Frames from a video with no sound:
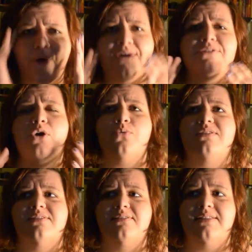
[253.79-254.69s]
I know where
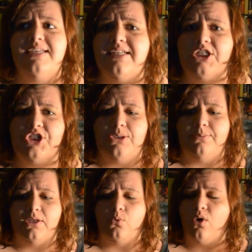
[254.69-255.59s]
this is leading to. I'm
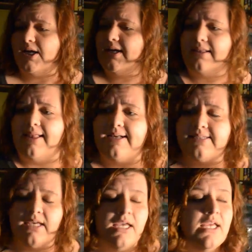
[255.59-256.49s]
going to walk out of the class.
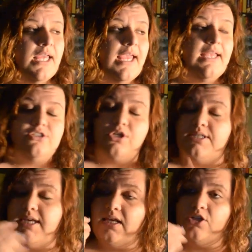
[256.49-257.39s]
Starts
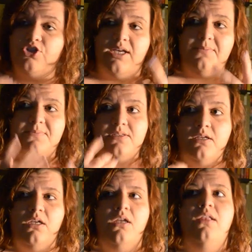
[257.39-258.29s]
eating the chips.
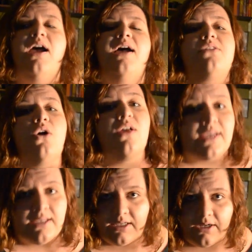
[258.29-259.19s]
That's all I
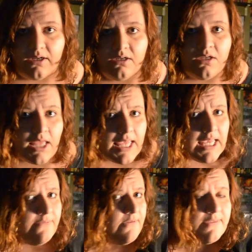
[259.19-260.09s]
can hear.
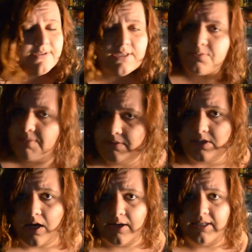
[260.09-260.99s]
Even if there's other people
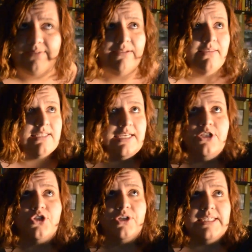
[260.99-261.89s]
talking, even if the
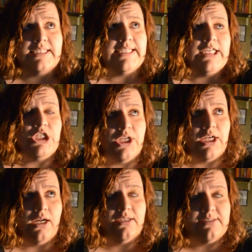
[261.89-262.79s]
teacher is teaching
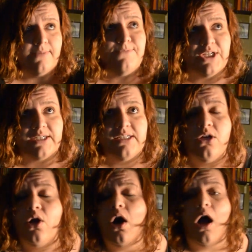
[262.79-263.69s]
a subject,
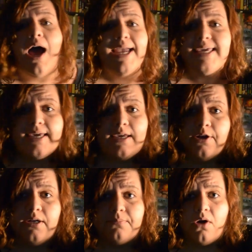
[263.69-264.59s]
I can't hear
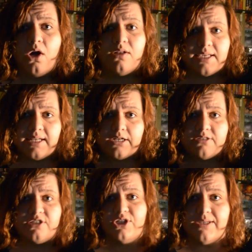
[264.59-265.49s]
him. All I can hear is
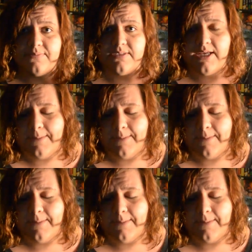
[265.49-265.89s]
the chips.